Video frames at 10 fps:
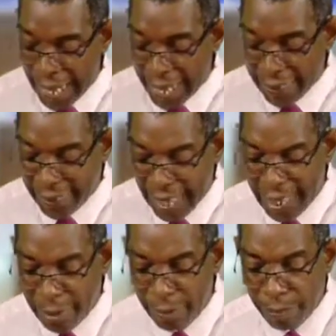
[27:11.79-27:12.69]
As
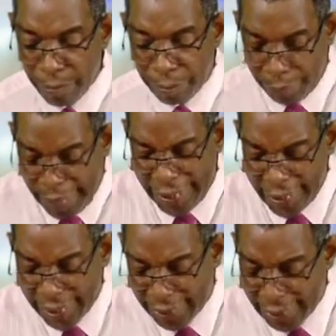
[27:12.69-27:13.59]
I
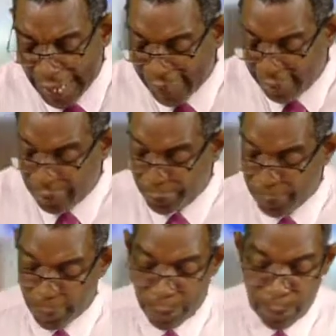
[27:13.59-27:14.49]
bring this lesson
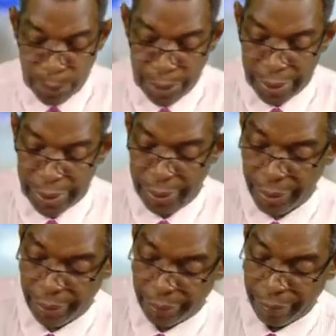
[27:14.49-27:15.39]
to a close,